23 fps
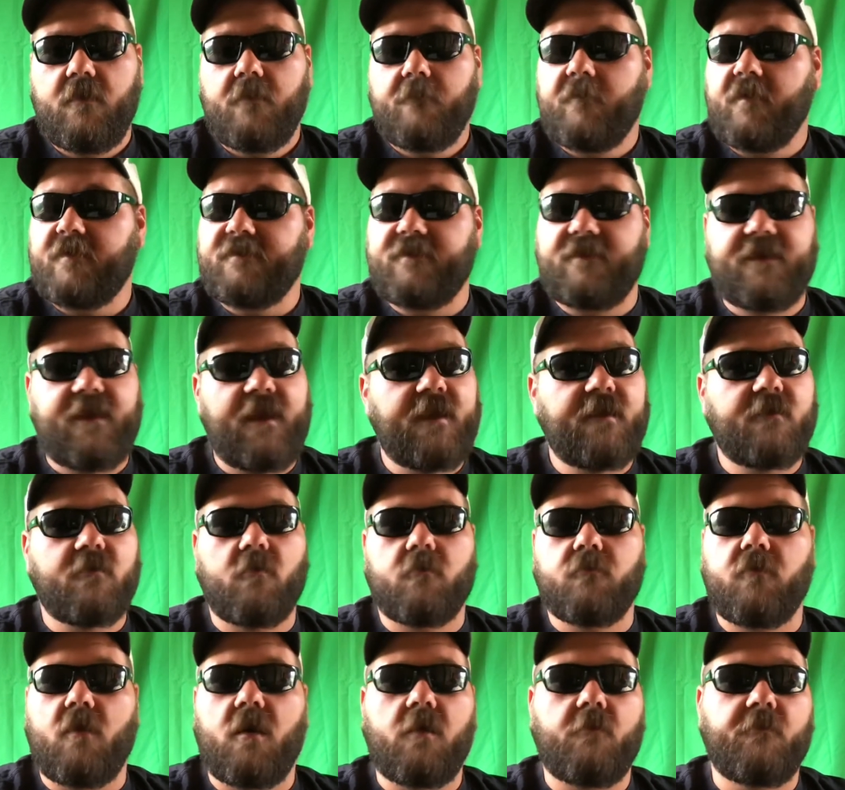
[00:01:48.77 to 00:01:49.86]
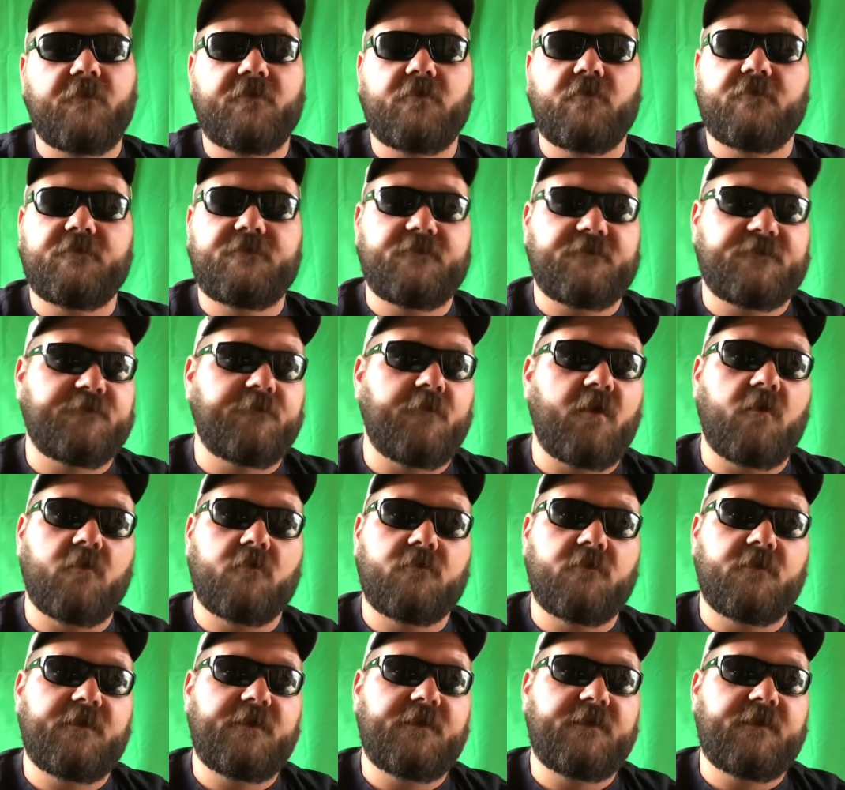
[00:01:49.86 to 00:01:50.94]
but you can't go wrong with going to a small
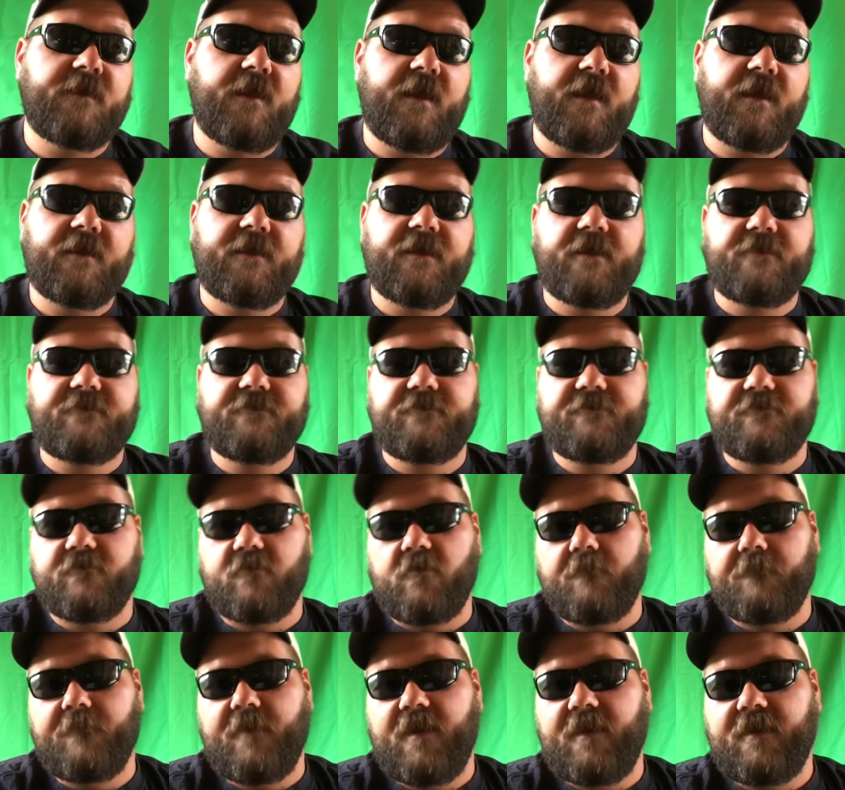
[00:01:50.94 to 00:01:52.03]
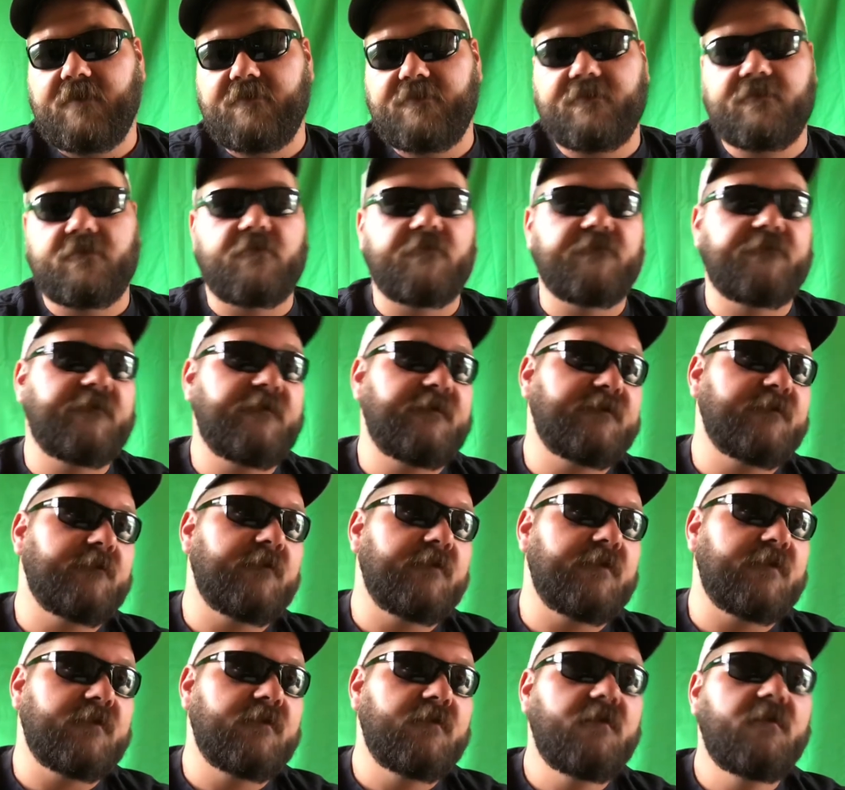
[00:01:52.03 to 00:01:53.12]
creek and catching your own bait and then going fishing
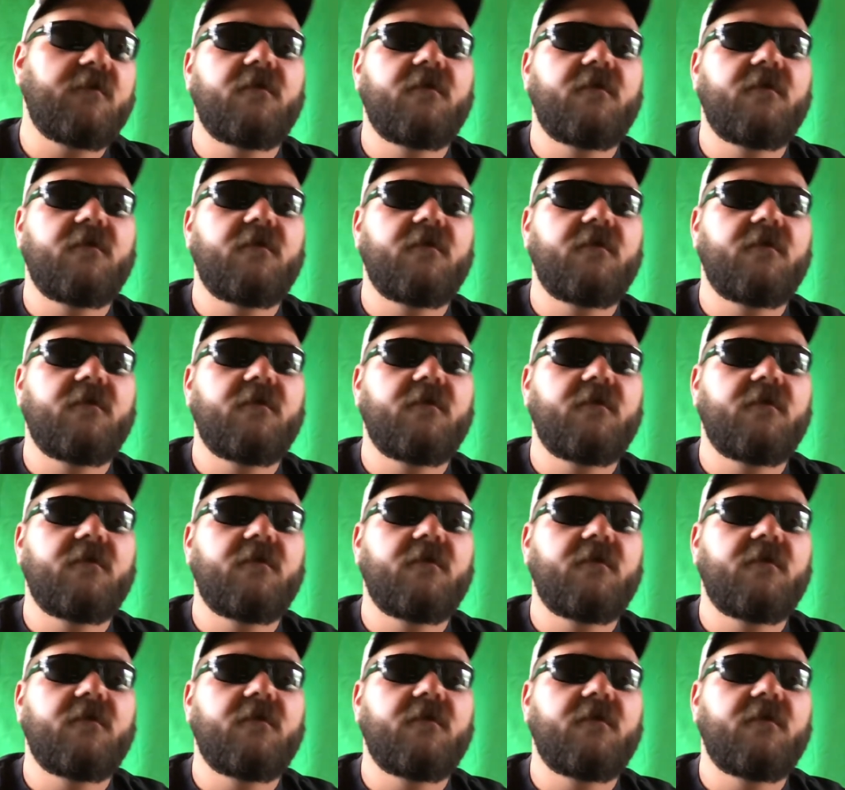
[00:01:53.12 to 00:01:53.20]
with it.